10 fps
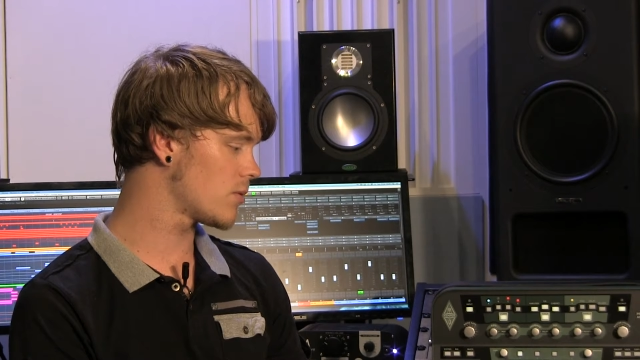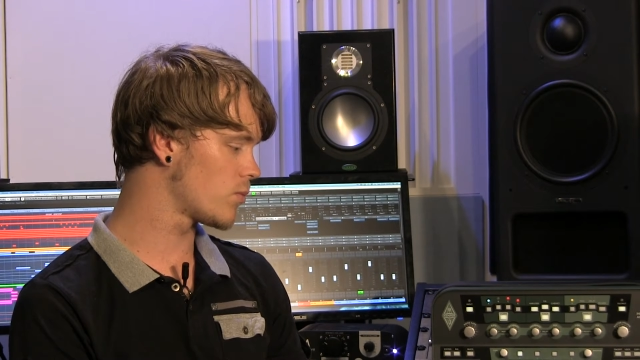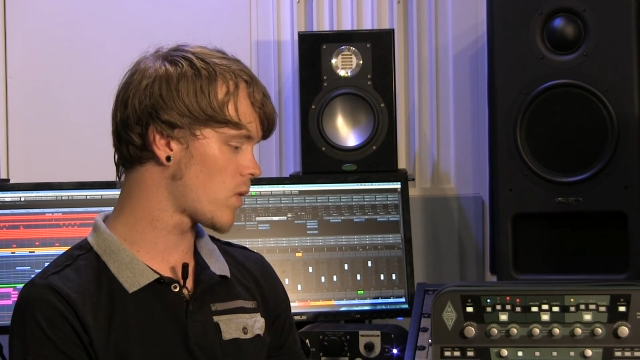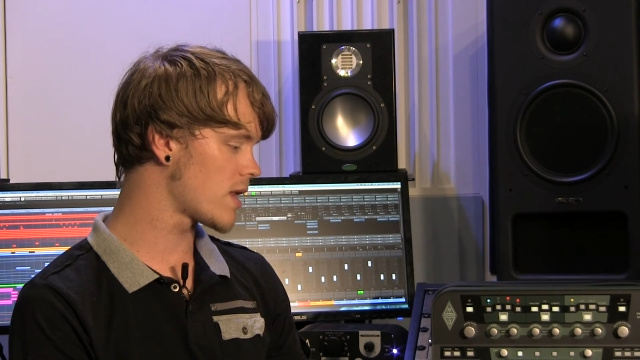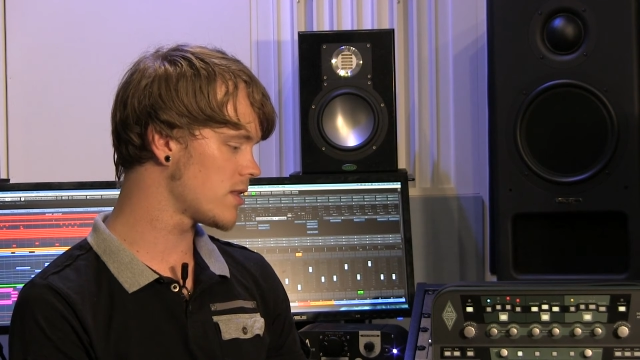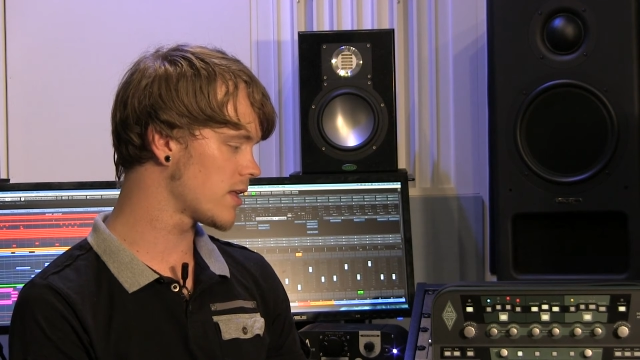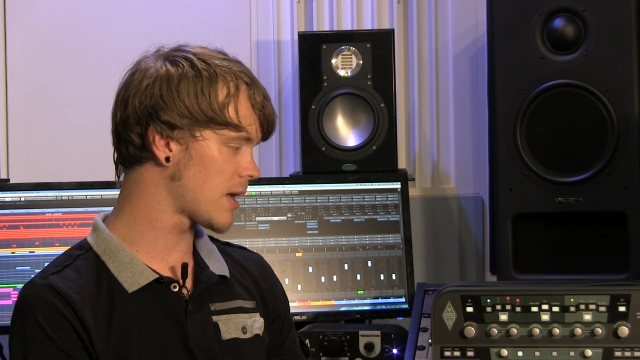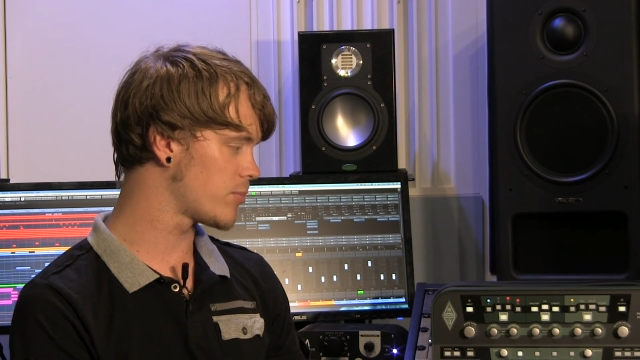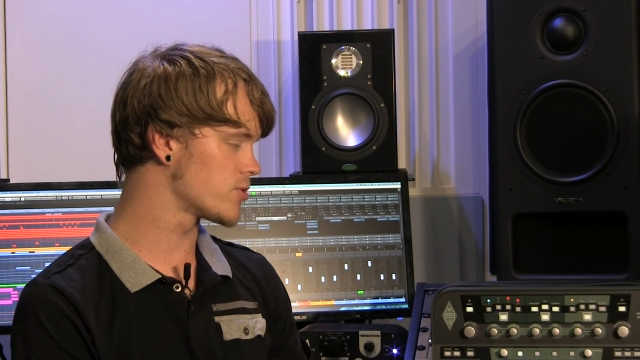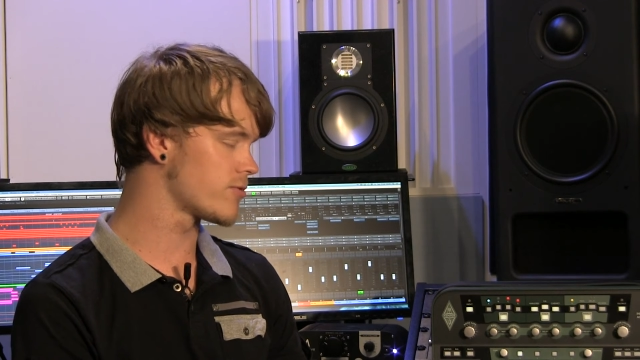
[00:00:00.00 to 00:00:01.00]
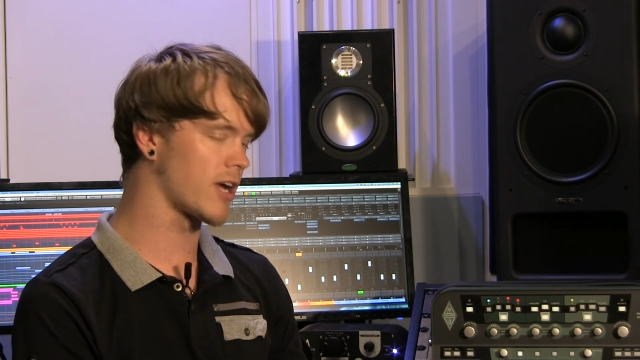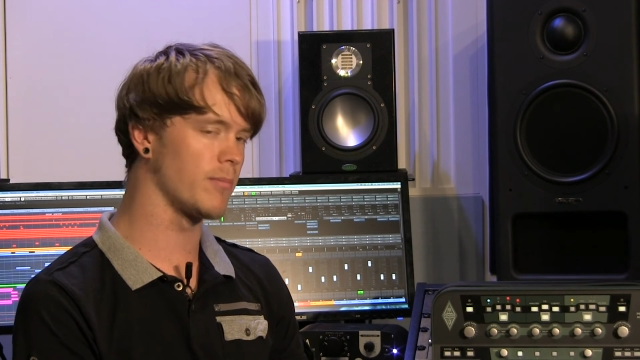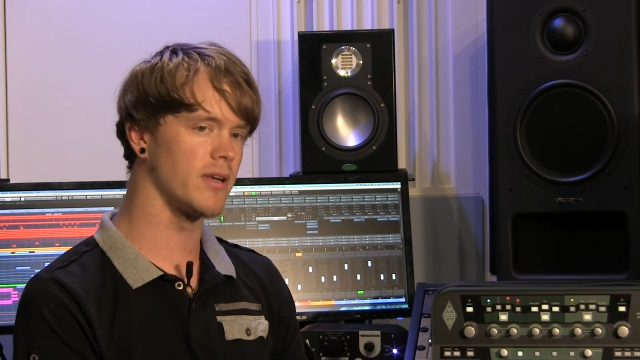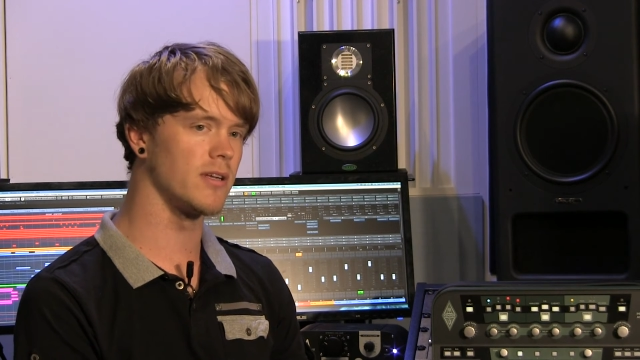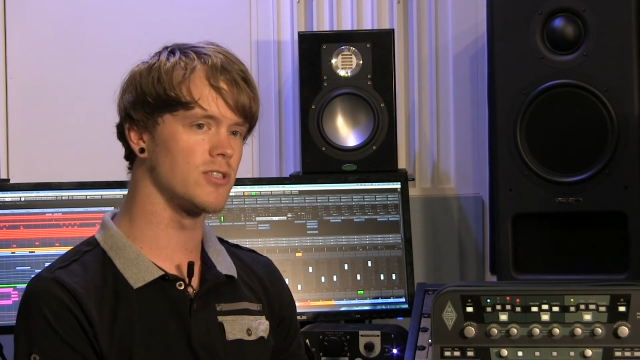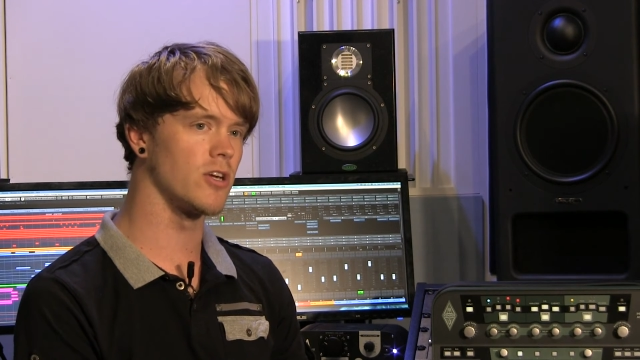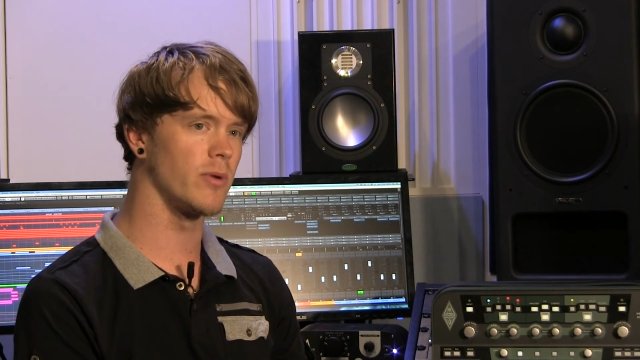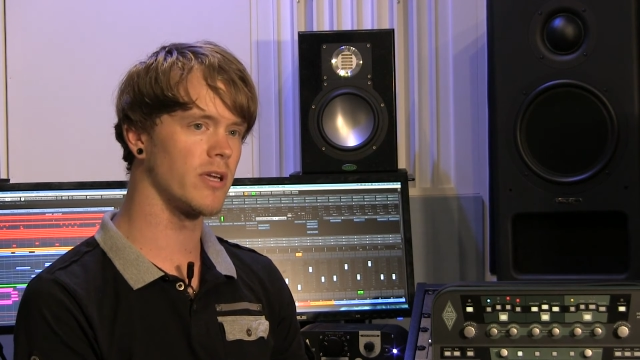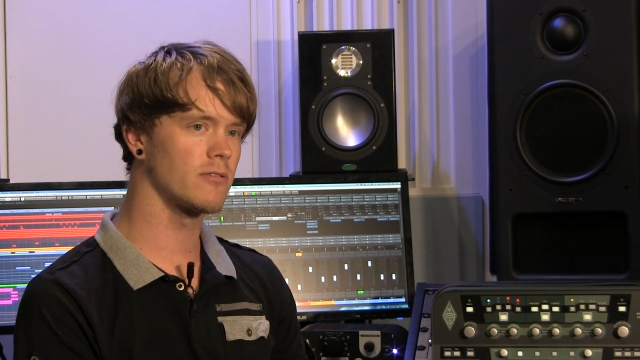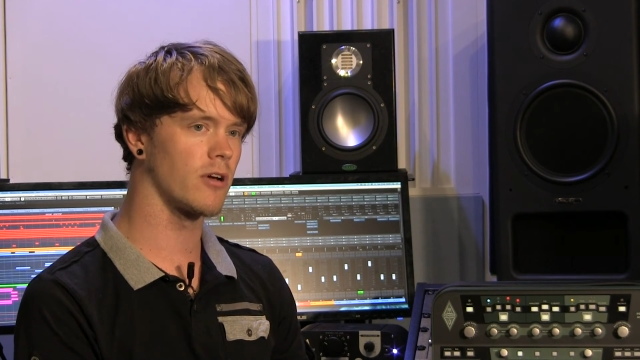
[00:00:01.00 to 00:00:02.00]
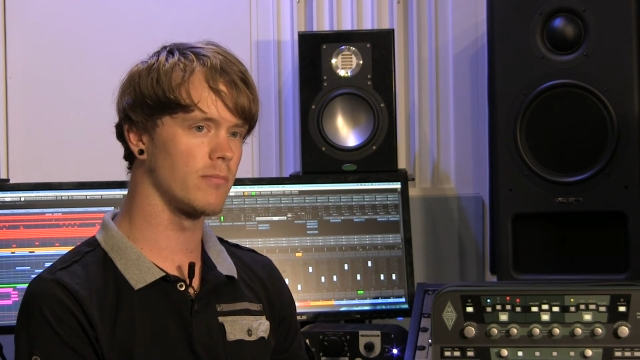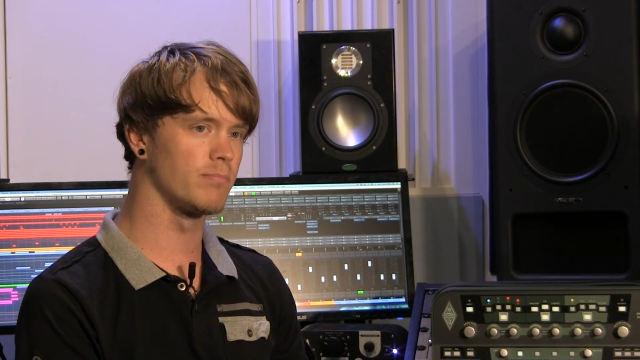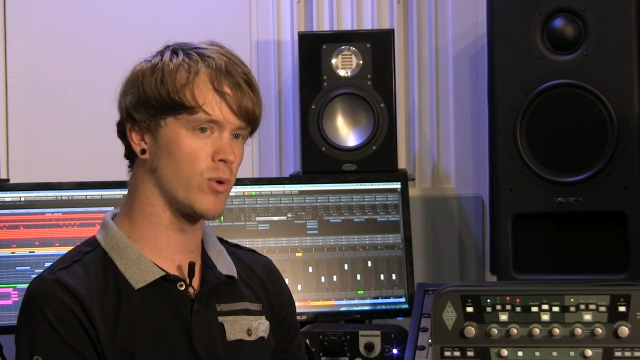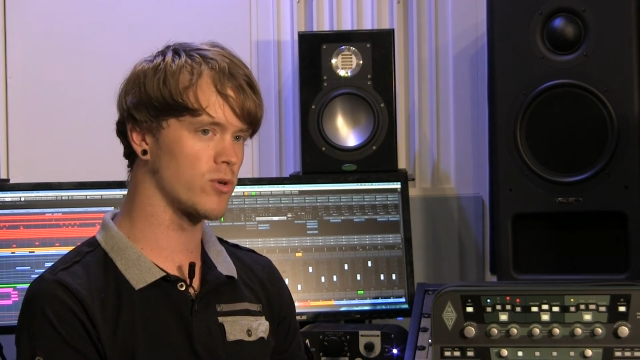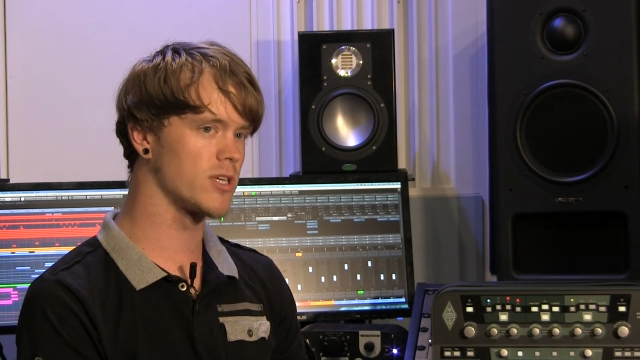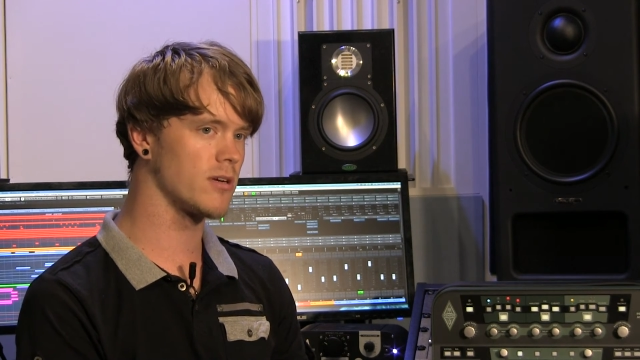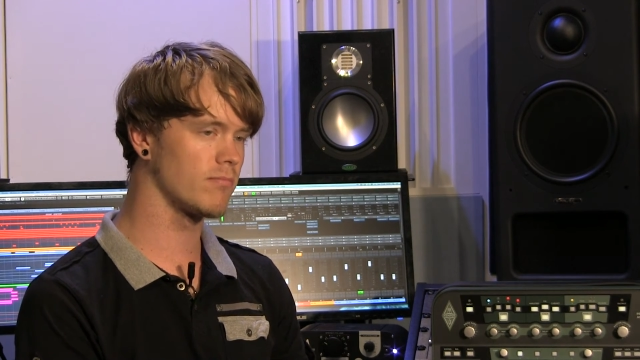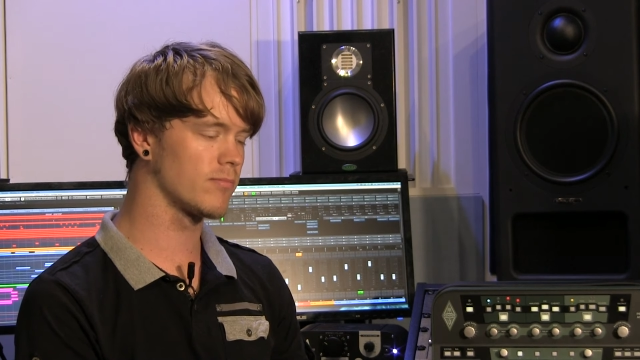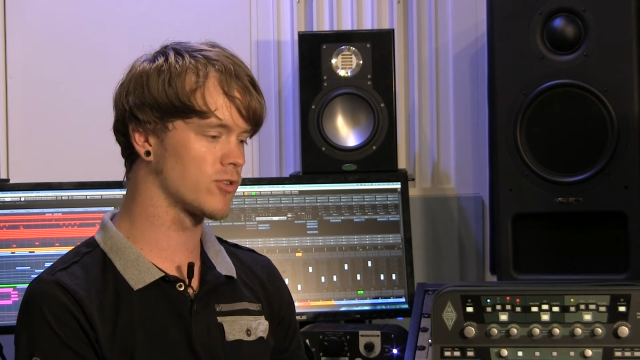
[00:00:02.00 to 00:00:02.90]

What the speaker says: when the Kemper was recommended to me, I bought it,